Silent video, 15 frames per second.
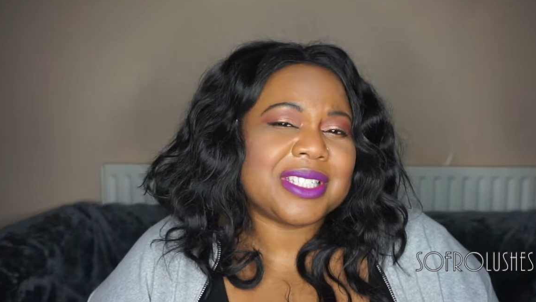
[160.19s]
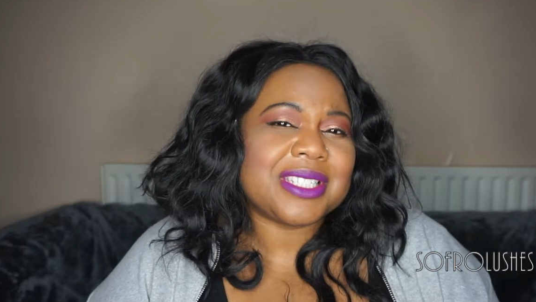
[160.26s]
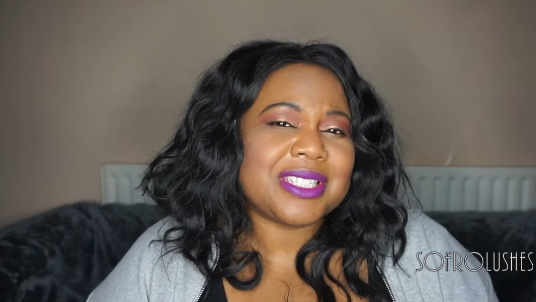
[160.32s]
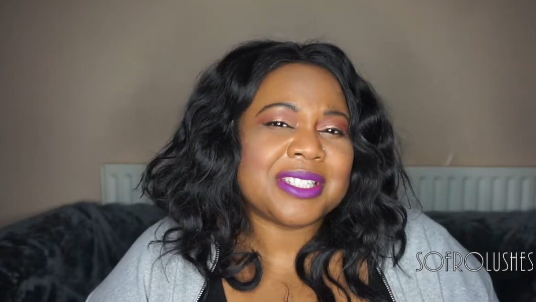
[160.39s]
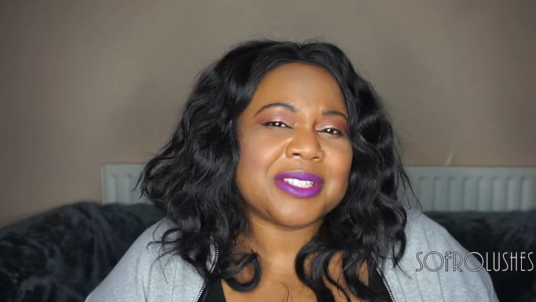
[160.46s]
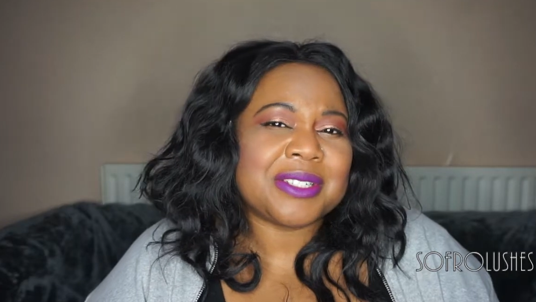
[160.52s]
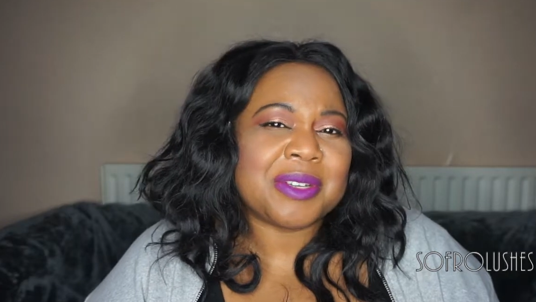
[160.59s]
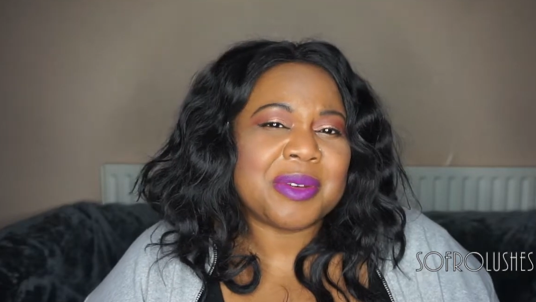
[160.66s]

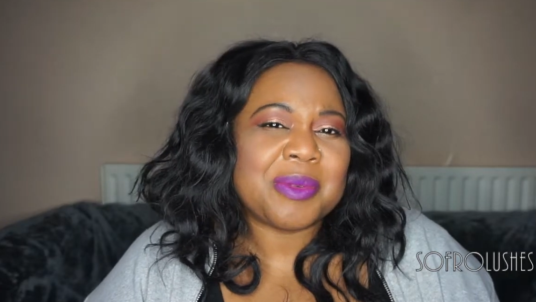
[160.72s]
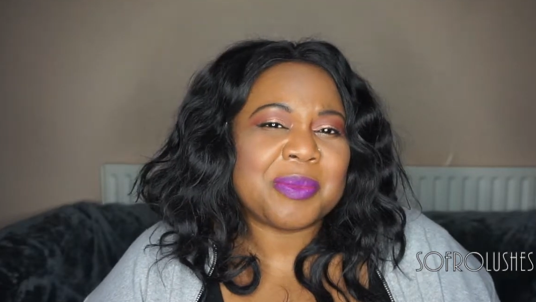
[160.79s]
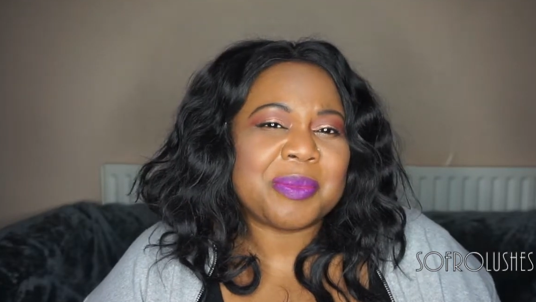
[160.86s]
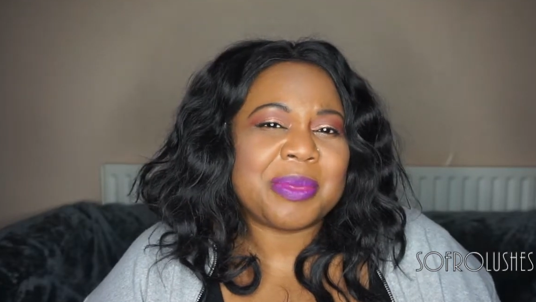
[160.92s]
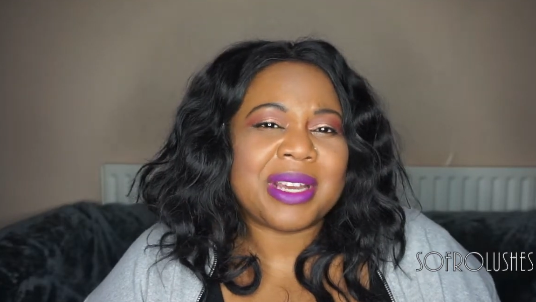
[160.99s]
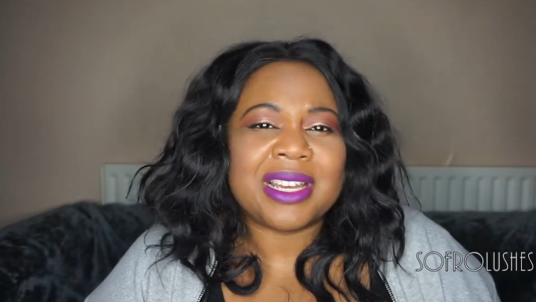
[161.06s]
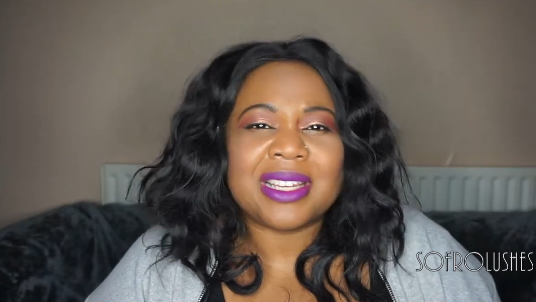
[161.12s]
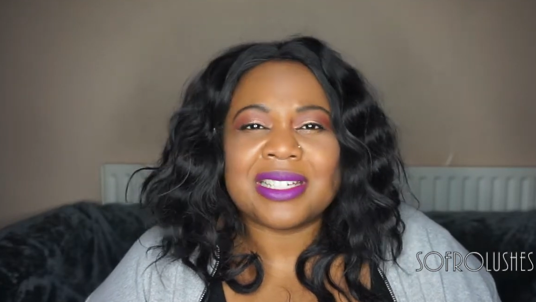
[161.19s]
to
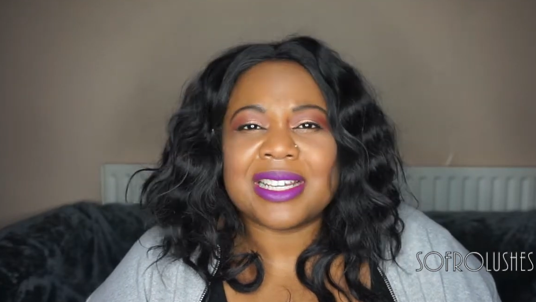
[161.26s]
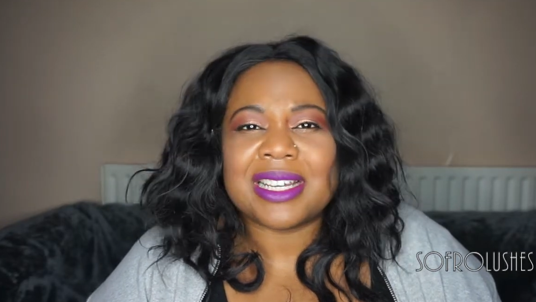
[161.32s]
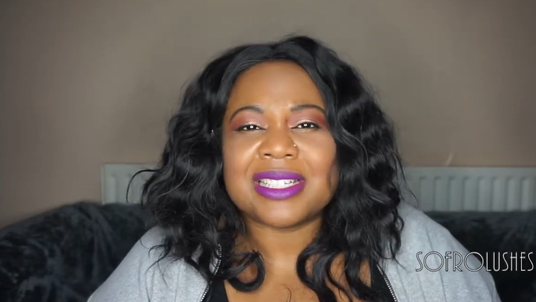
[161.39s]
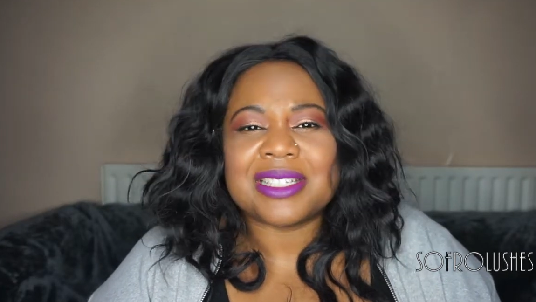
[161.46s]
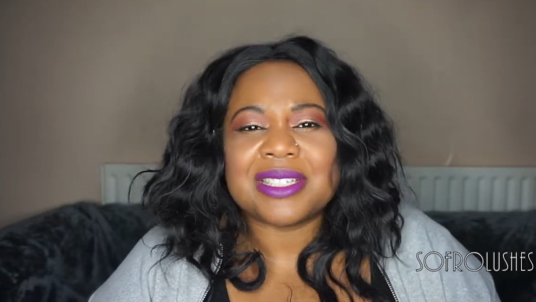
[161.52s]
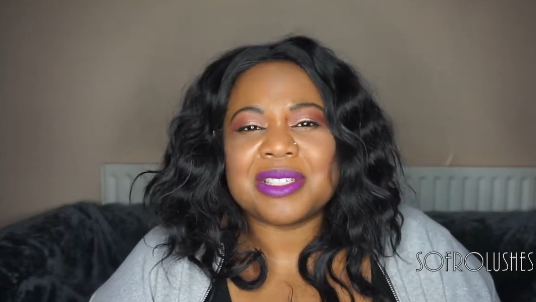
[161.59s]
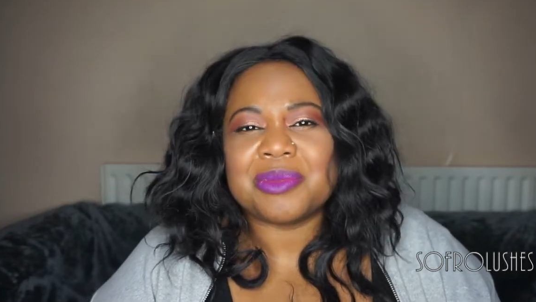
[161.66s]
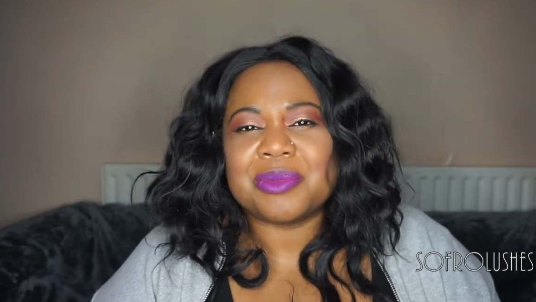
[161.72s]
buy an
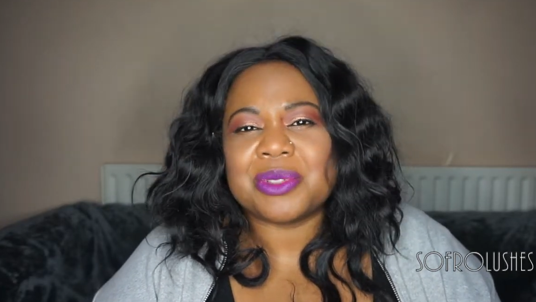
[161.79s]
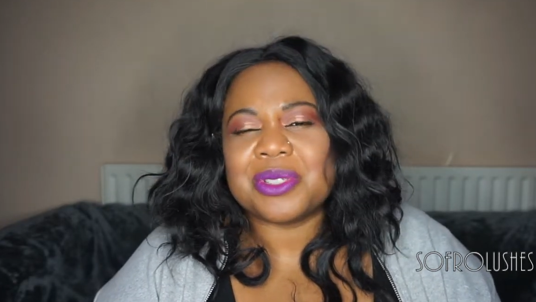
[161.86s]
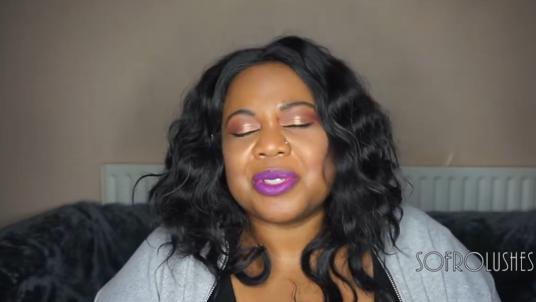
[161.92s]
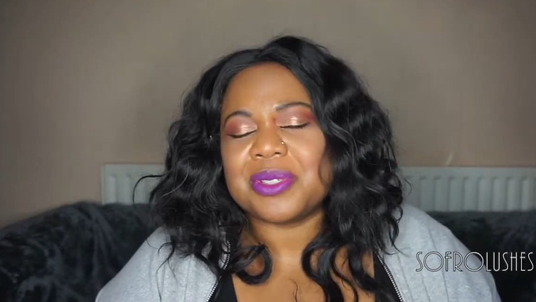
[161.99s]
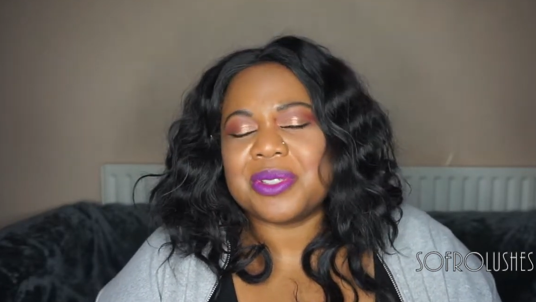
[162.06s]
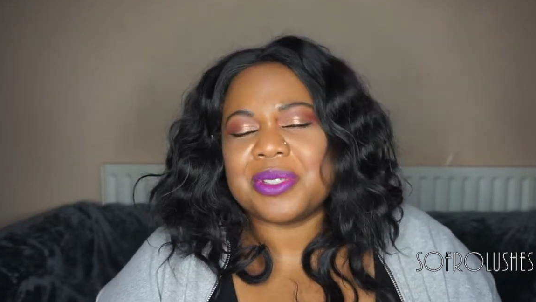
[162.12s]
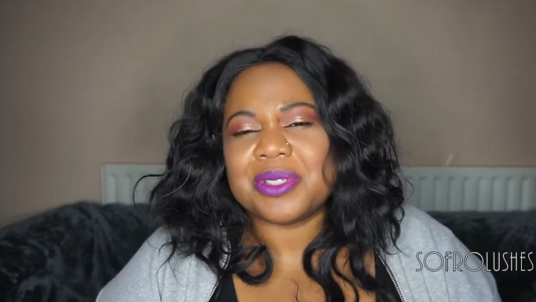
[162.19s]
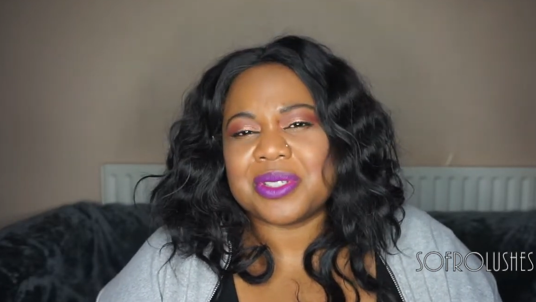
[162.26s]
item or two